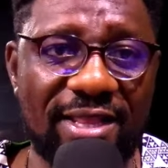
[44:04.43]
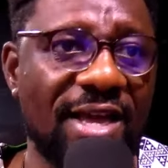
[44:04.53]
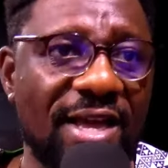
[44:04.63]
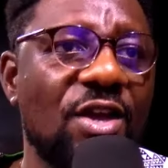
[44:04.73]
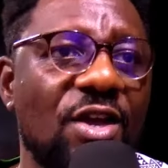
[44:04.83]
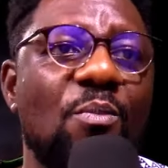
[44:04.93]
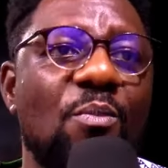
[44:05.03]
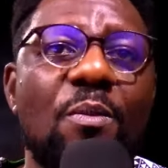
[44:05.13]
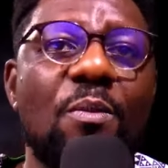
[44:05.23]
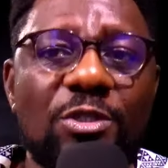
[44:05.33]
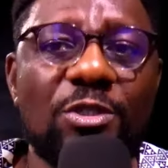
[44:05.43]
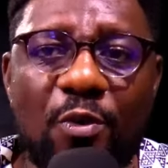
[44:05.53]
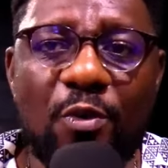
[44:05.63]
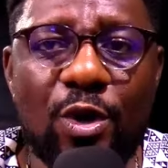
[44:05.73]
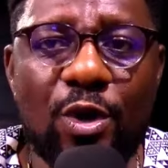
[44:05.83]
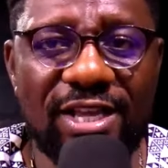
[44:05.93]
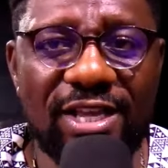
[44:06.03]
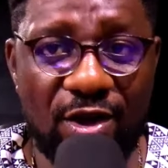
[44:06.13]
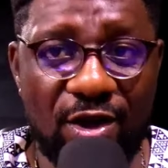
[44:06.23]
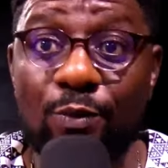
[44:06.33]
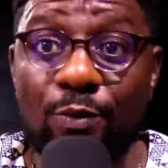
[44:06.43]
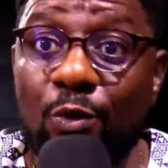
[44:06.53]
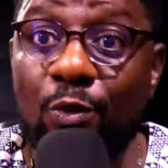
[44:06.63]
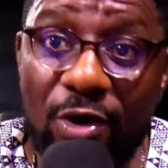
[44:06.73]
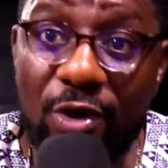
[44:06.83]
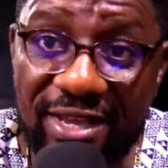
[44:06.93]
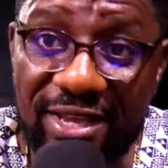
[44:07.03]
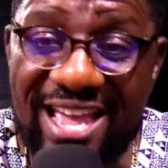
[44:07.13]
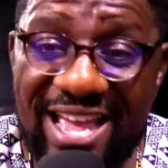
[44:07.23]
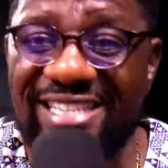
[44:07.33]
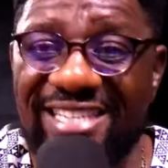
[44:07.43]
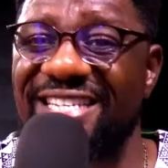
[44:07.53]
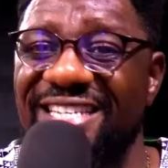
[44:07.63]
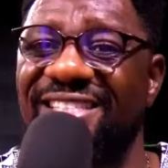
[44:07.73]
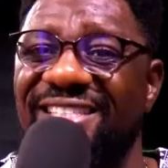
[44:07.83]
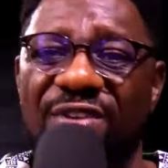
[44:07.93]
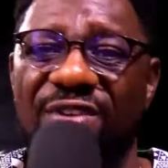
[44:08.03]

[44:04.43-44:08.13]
But most people, once they come to blogging, hey, this thing is difficult,